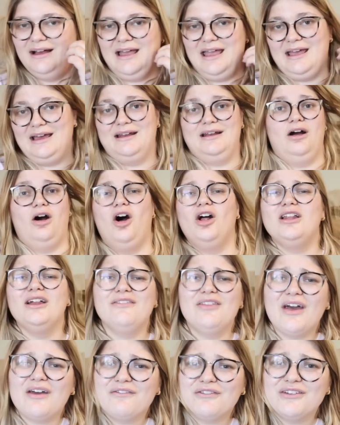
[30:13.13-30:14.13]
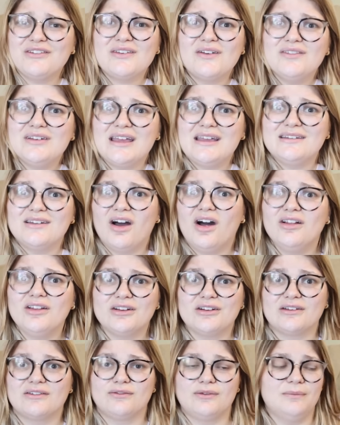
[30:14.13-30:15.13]
And all of that for
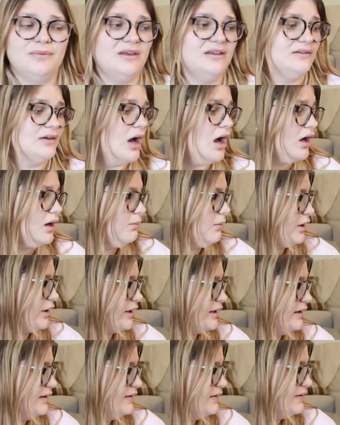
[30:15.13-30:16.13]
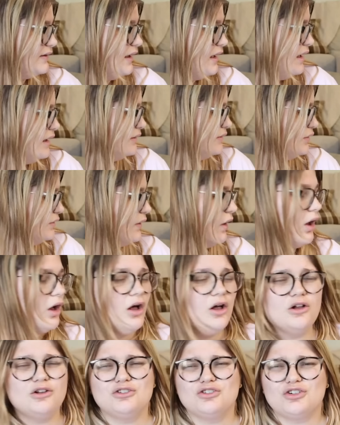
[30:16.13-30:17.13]
$78 from the Doc Martens to the
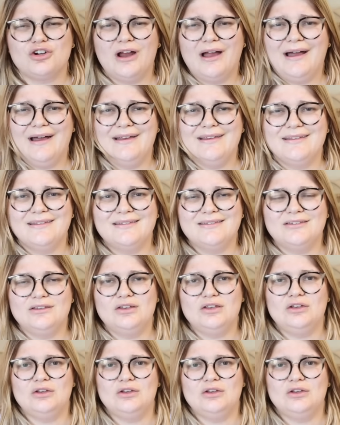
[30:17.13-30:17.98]
Altras,